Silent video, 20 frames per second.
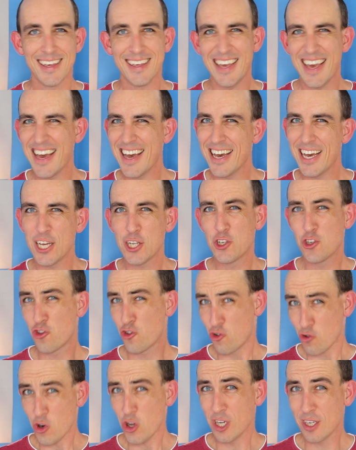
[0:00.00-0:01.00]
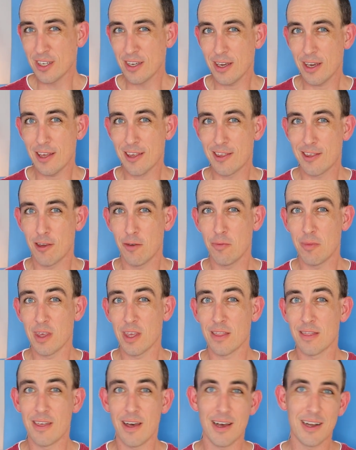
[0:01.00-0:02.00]
Yeah, a trunk is
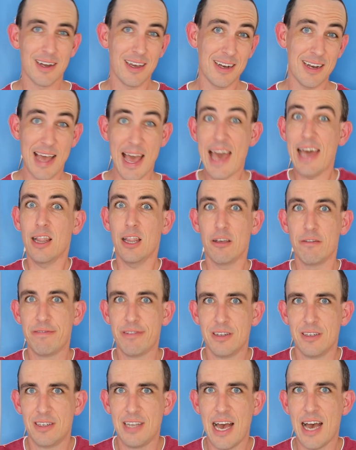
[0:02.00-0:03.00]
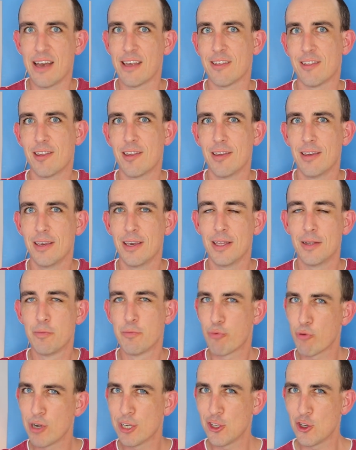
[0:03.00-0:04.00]
something that an elephant has. In
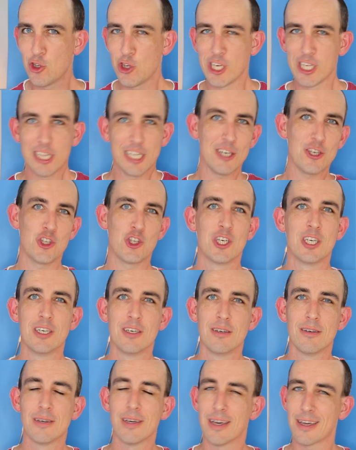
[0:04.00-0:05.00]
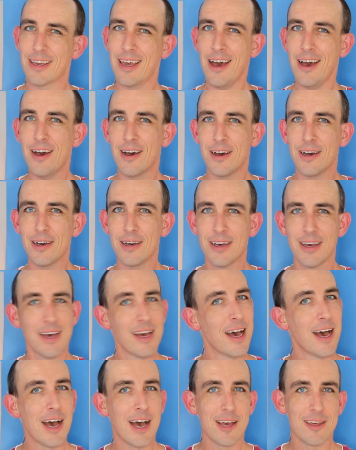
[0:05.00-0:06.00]
British English, a car
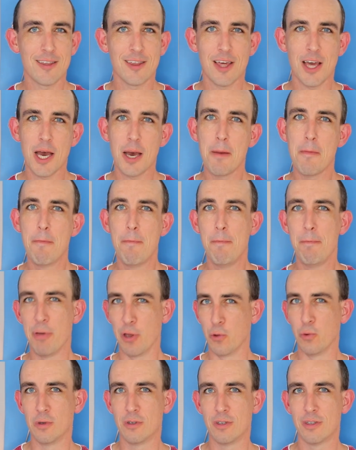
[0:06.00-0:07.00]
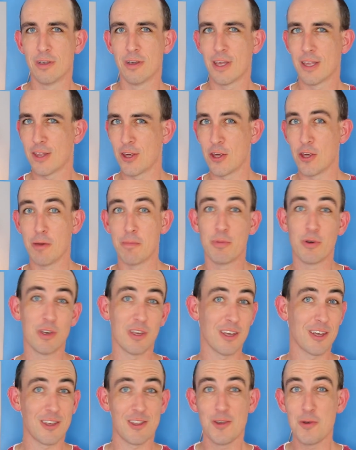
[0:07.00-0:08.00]
has a boot. So you put
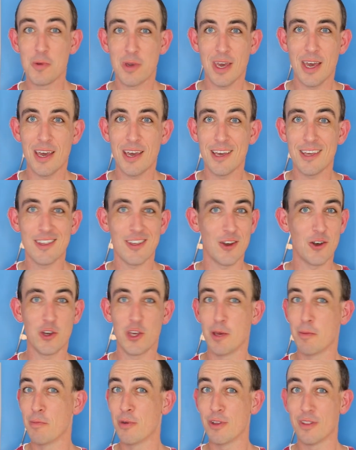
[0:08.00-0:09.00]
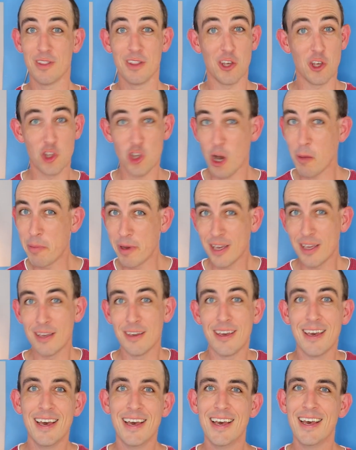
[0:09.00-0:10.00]
your suitcase or you put the
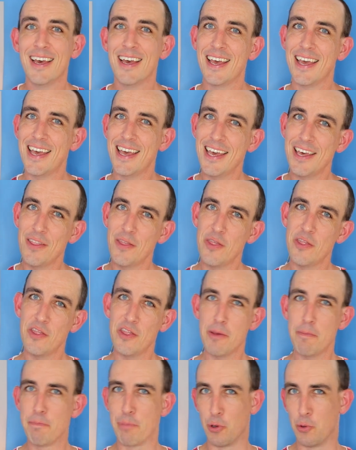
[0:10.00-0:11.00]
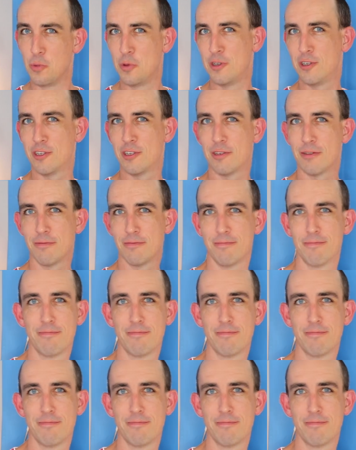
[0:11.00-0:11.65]
shopping in the boot.